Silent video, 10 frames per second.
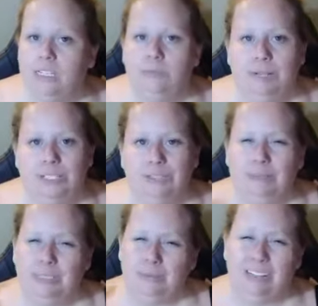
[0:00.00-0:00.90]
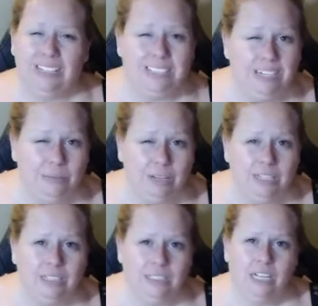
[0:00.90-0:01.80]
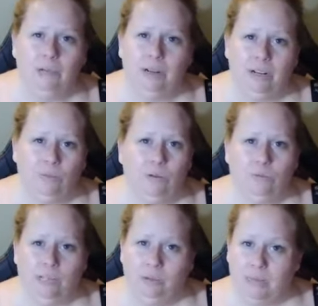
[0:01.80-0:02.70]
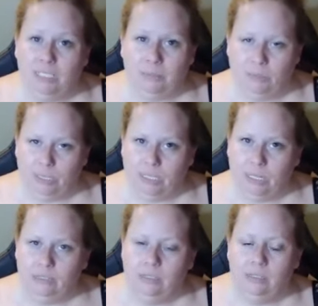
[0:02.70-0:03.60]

especially with something like cinnamon, because cinnamon will really mess up your skin.